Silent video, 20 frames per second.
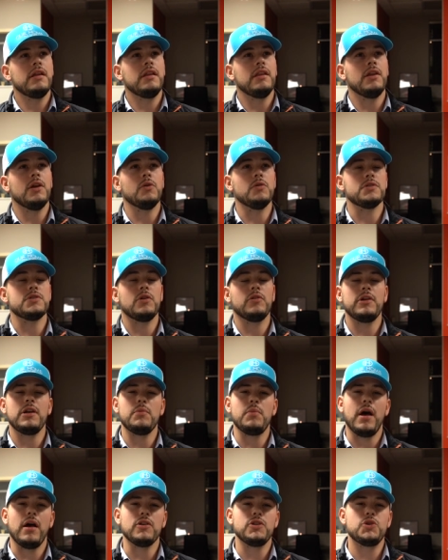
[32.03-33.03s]
there was only
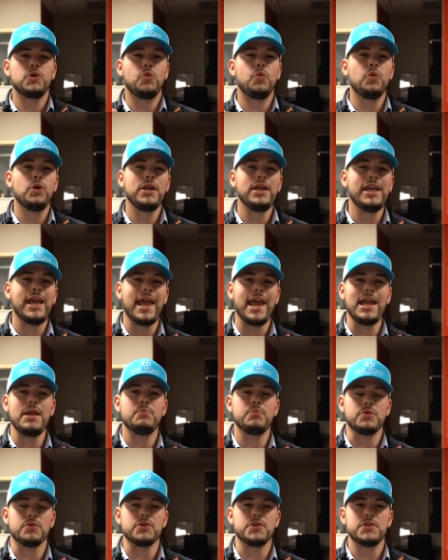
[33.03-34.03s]
about 28%,
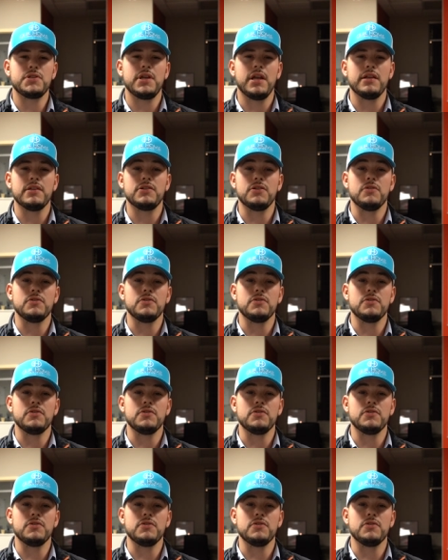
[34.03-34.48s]
so